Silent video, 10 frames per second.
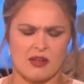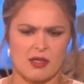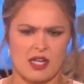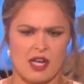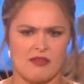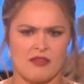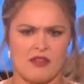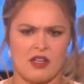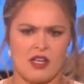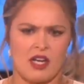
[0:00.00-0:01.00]
I mean, I've
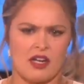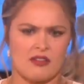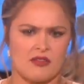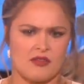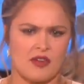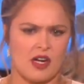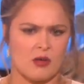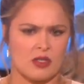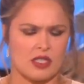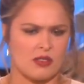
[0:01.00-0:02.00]
I've fought
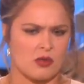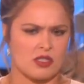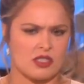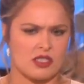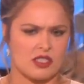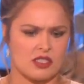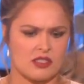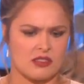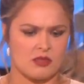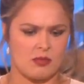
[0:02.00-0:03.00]
wor in worse
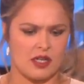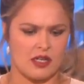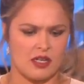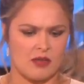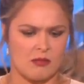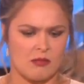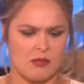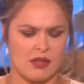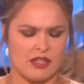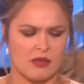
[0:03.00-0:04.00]
conditions, but um,
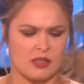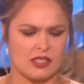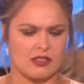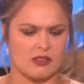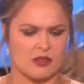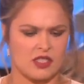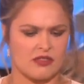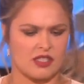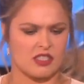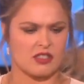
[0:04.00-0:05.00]
I think the one thing that was
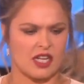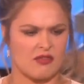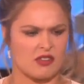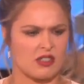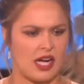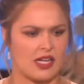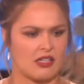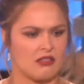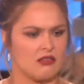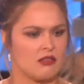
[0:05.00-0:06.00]
different, I just kind of felt
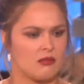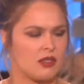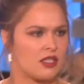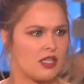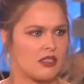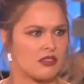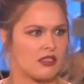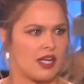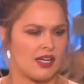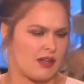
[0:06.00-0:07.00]
tired. But other
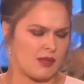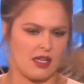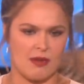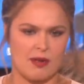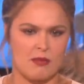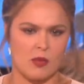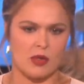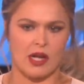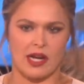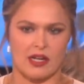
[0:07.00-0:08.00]
than that, I mean, I'd been
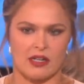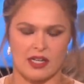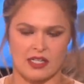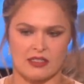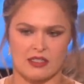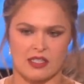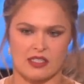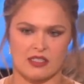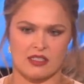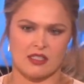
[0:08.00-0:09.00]
more tired. I guess I
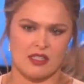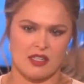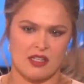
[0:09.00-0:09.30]
just.